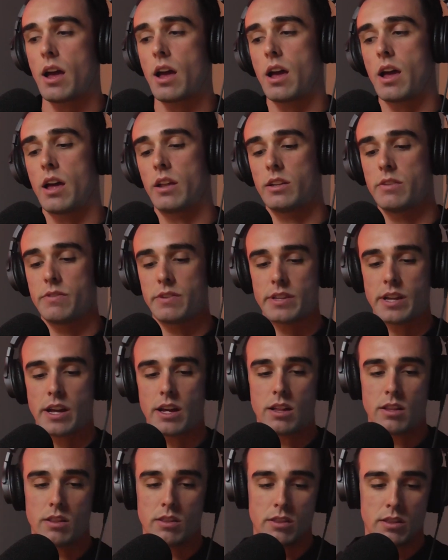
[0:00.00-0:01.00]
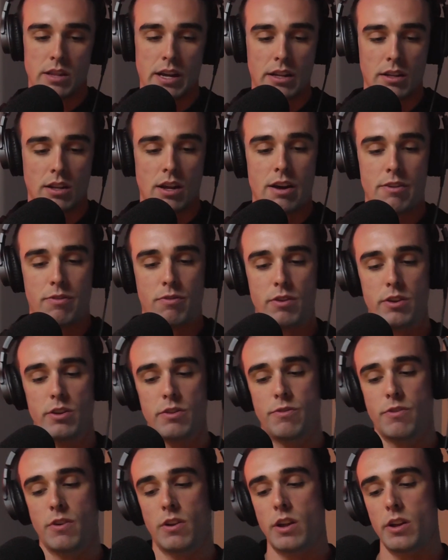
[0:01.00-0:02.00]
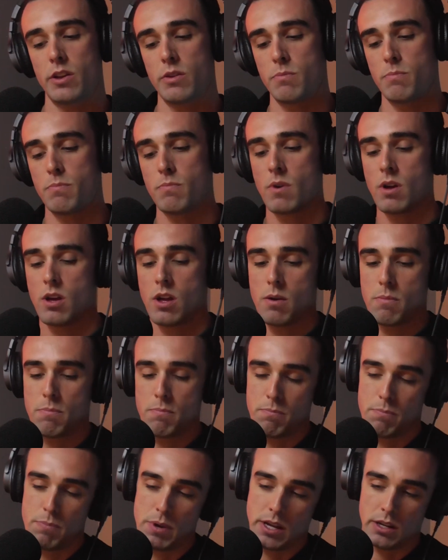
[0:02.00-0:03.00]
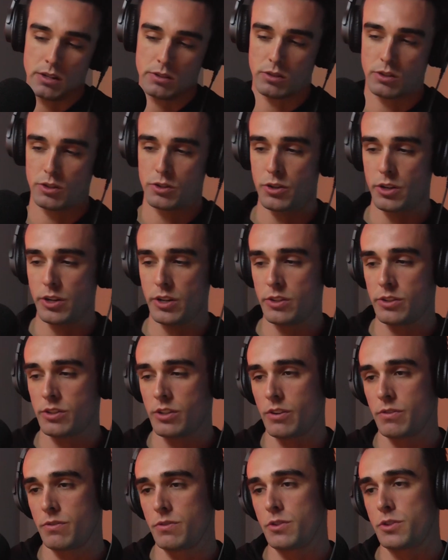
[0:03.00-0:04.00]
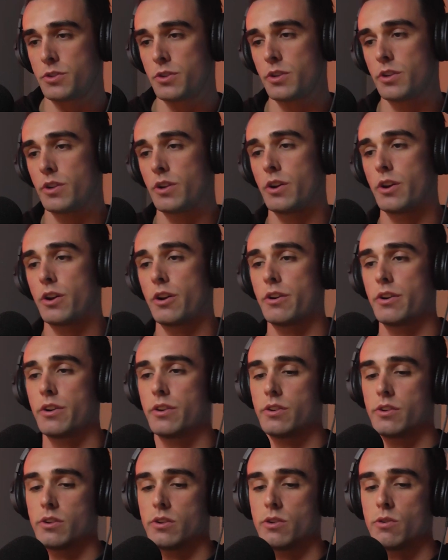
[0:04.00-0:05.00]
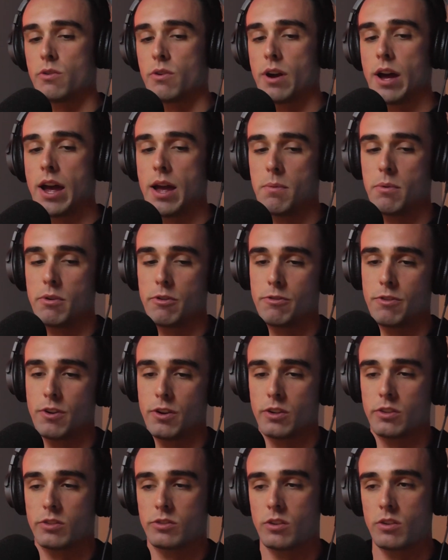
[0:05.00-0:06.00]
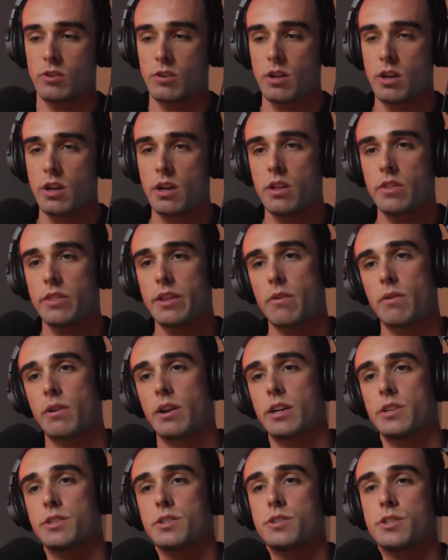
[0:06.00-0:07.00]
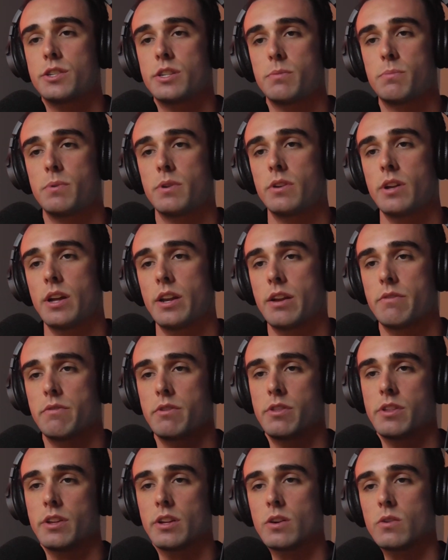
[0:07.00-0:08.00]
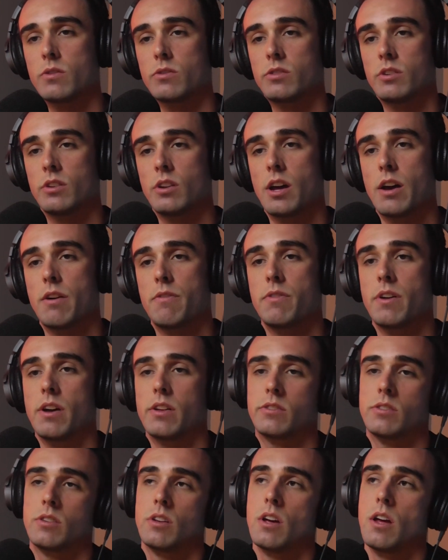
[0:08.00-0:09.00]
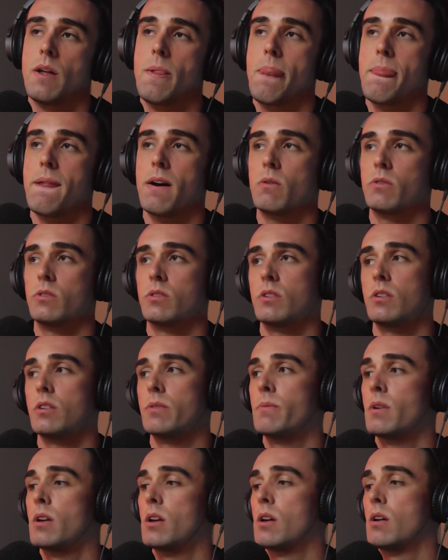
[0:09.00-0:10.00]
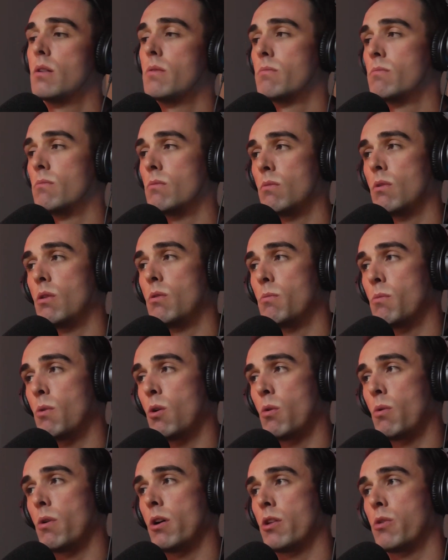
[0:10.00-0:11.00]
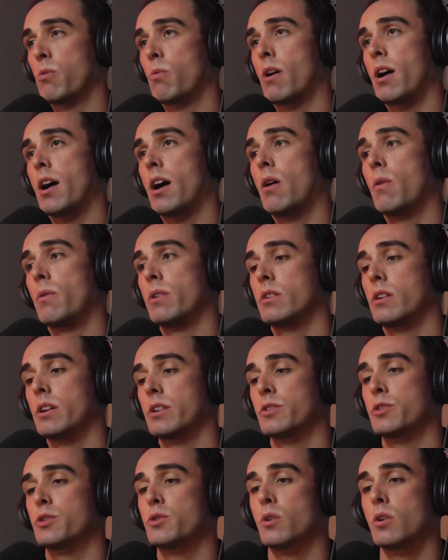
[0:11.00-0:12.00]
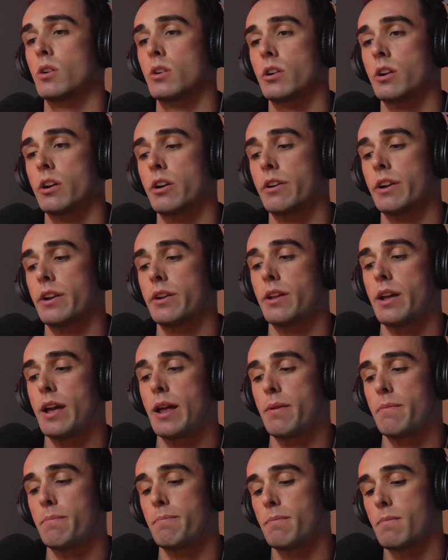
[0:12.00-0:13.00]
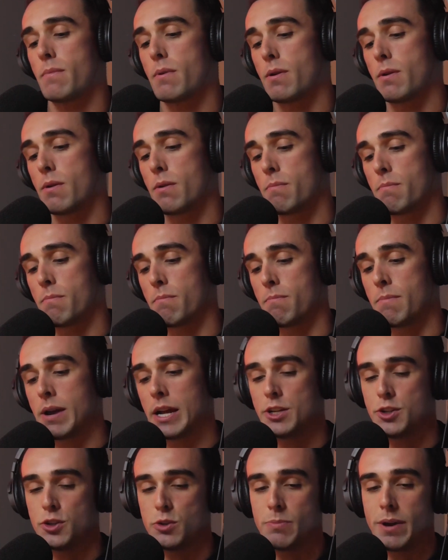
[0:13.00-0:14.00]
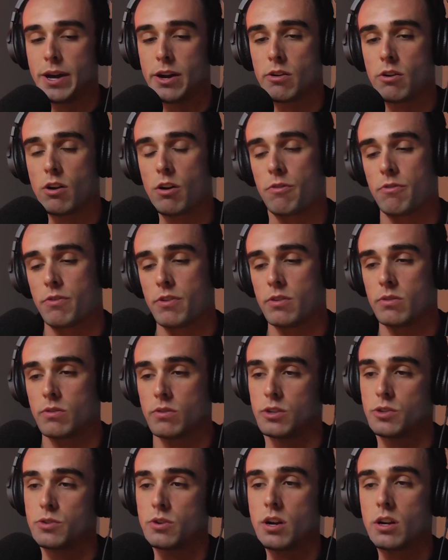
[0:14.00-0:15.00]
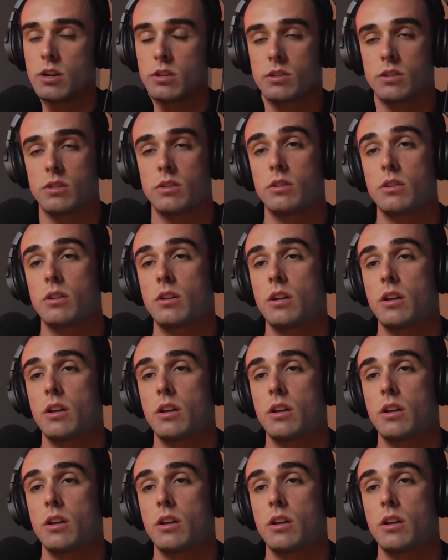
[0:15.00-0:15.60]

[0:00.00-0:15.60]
and living that life where you felt like you being so true to yourself and true to her, and you were able to focus on that relationship and everything else in life, that was more worthwhile and stronger and made you better off than the drugs and